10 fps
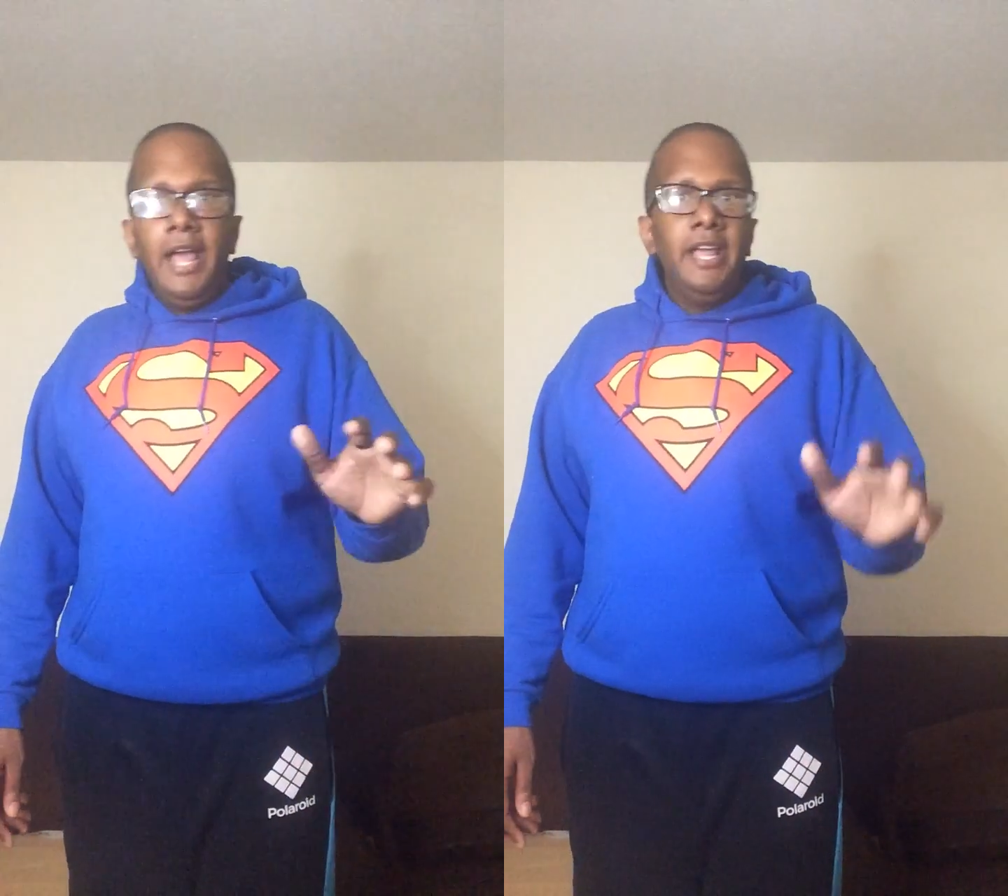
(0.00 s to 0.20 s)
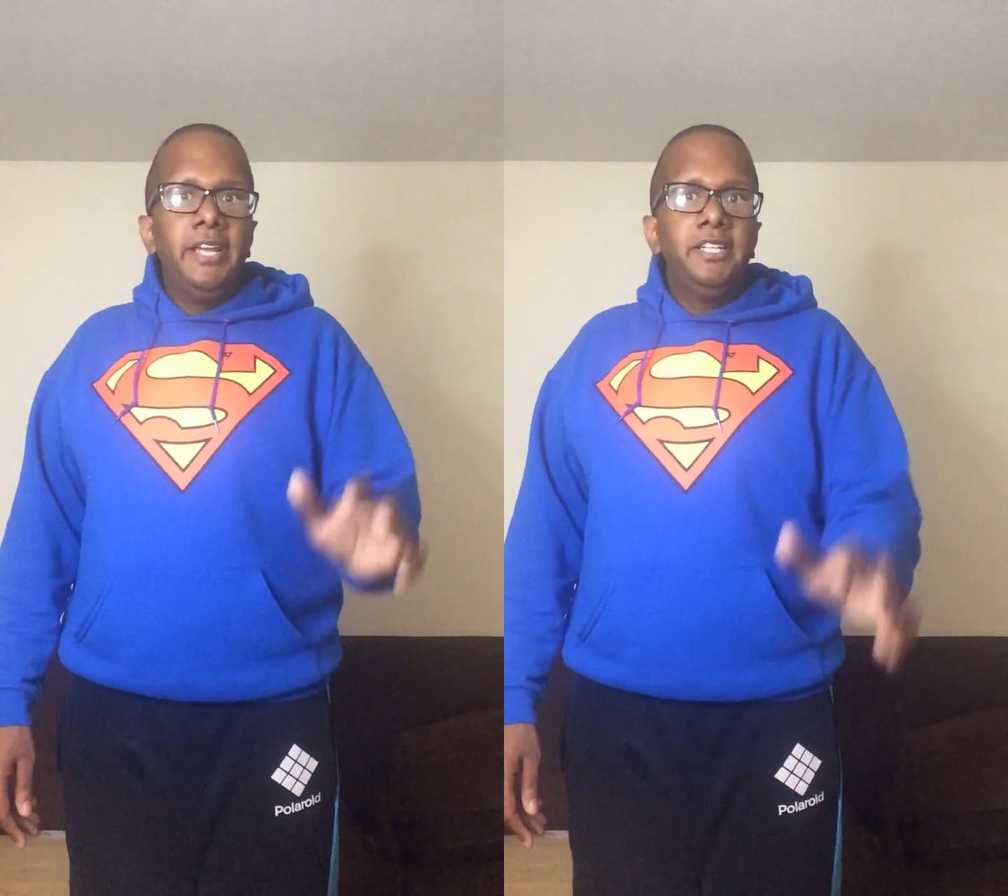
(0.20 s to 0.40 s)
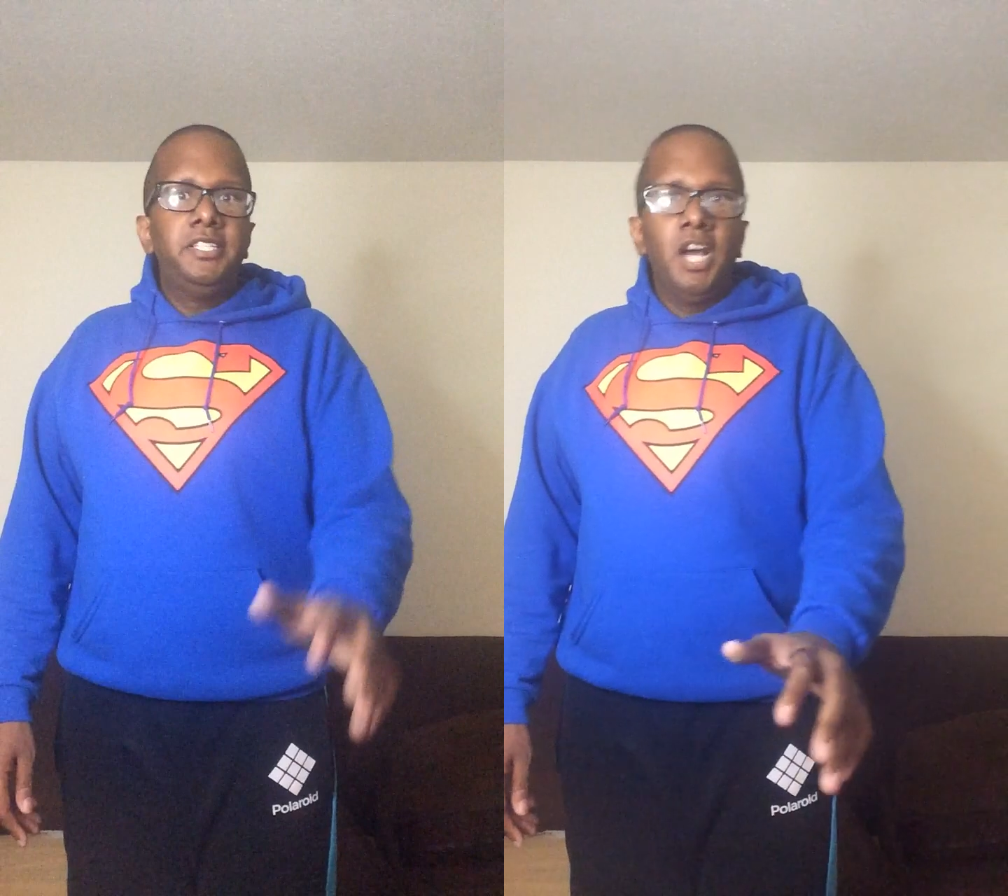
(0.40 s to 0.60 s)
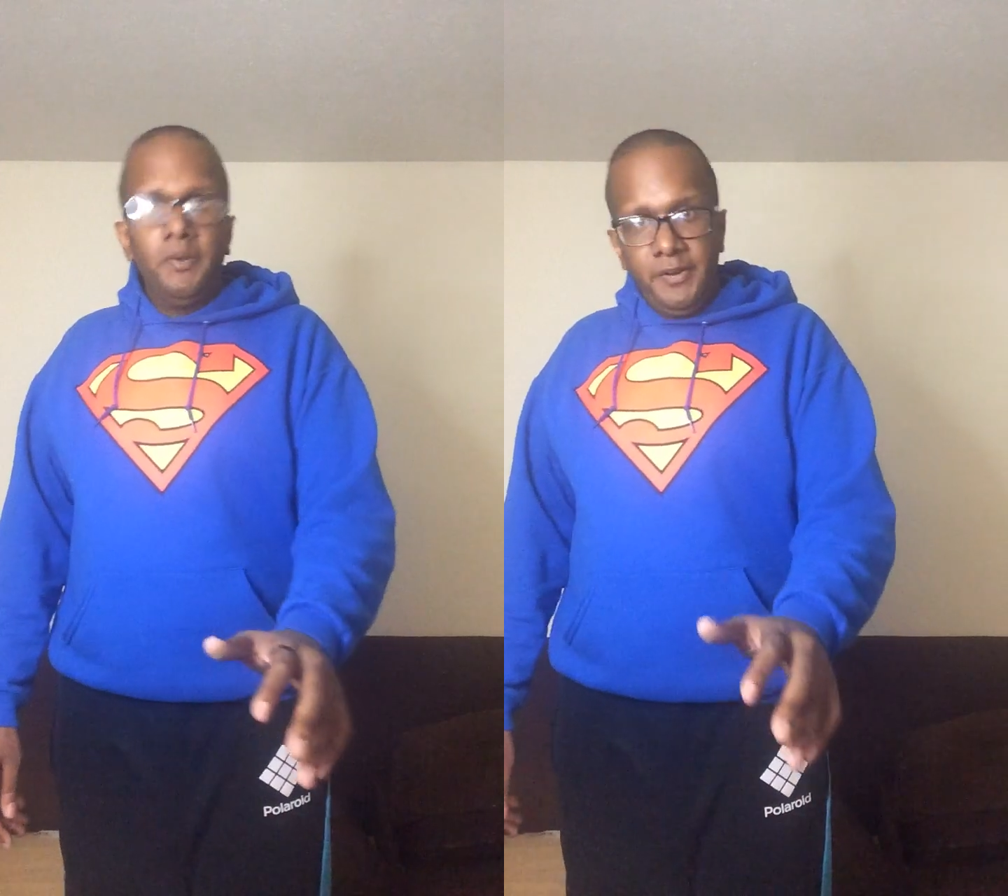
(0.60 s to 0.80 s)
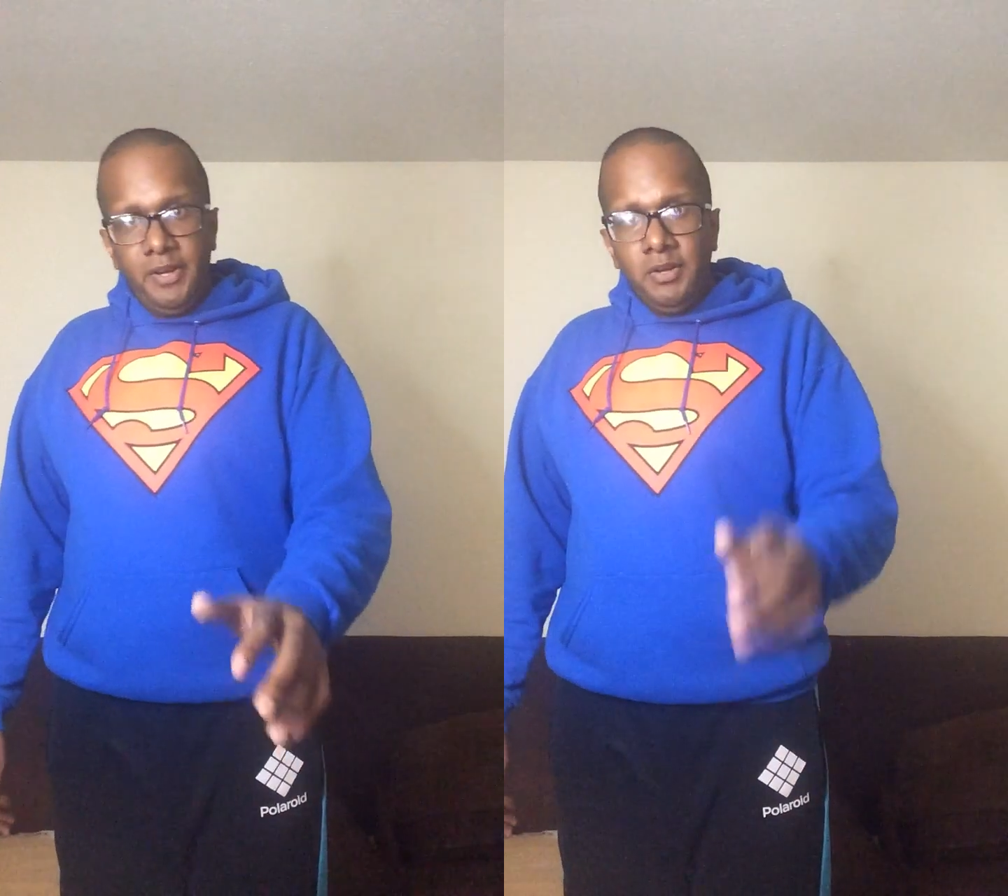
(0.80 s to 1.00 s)

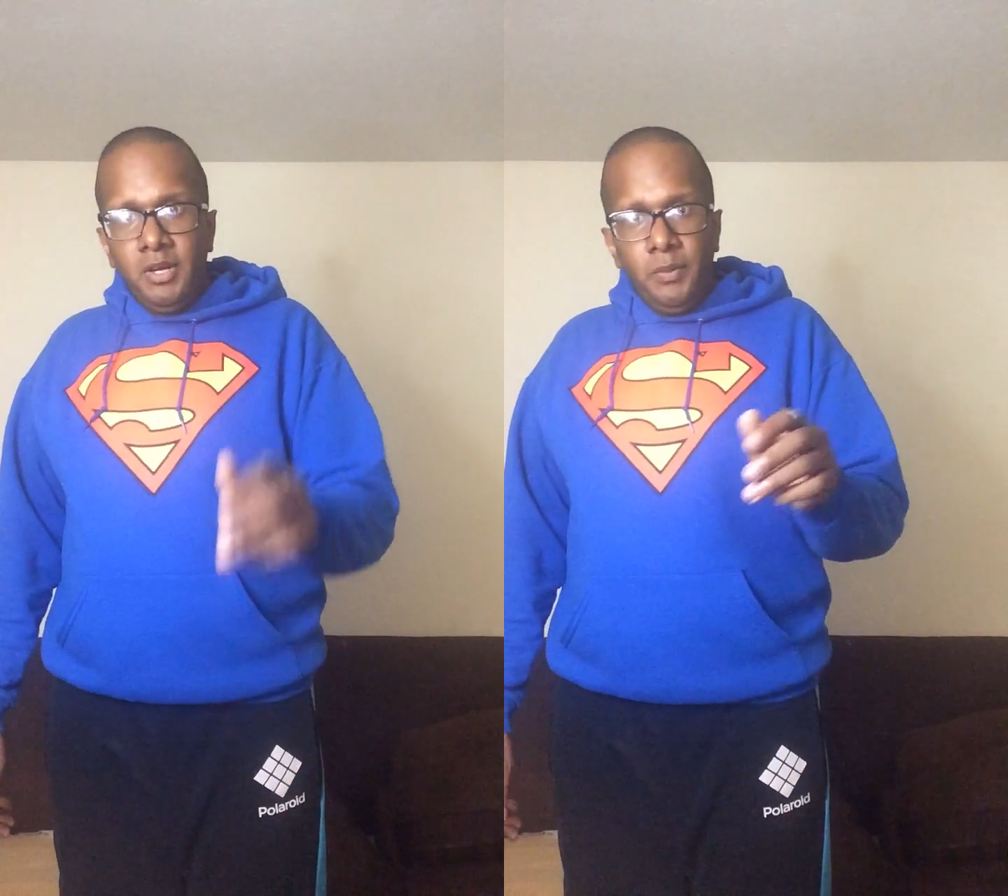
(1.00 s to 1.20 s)
AEW.